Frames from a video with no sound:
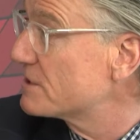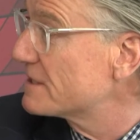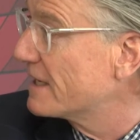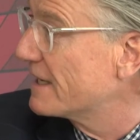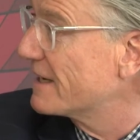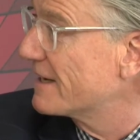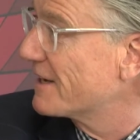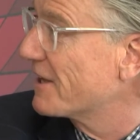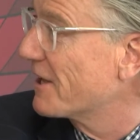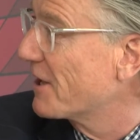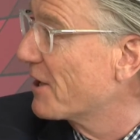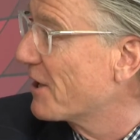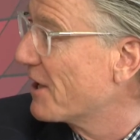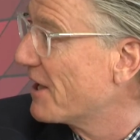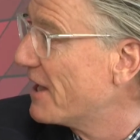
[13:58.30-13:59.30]
in
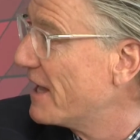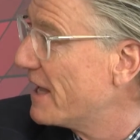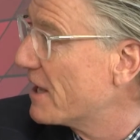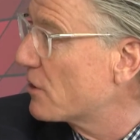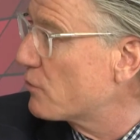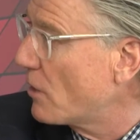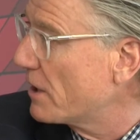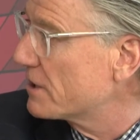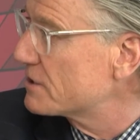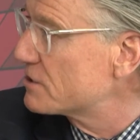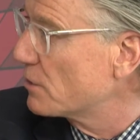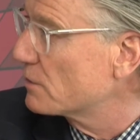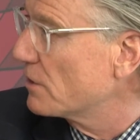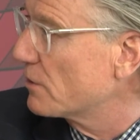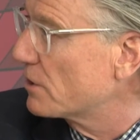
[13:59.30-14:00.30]
chronic
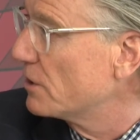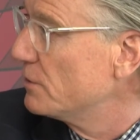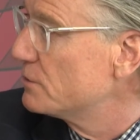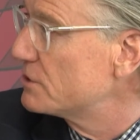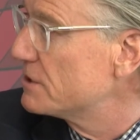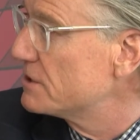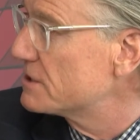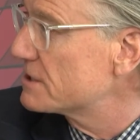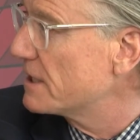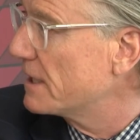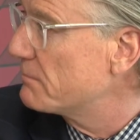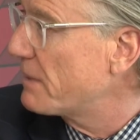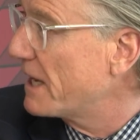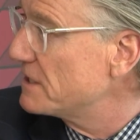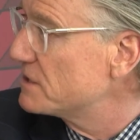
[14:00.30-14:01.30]
total occlusions in
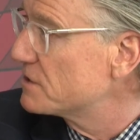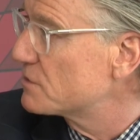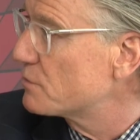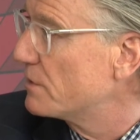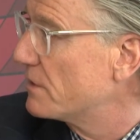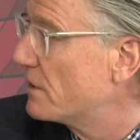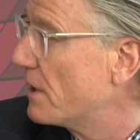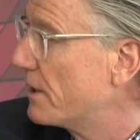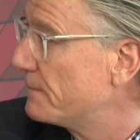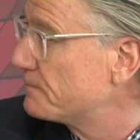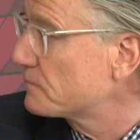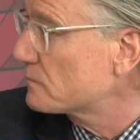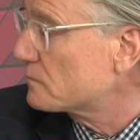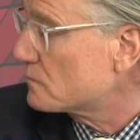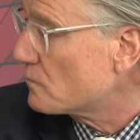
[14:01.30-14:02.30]
patients with
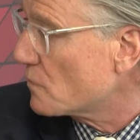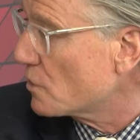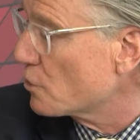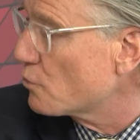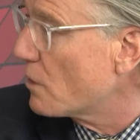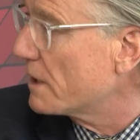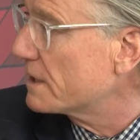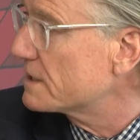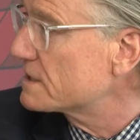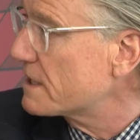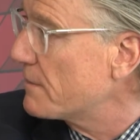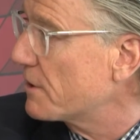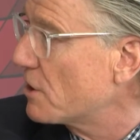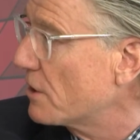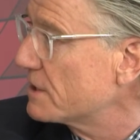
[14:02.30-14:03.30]
chronic
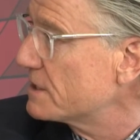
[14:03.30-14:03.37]
ischemic heart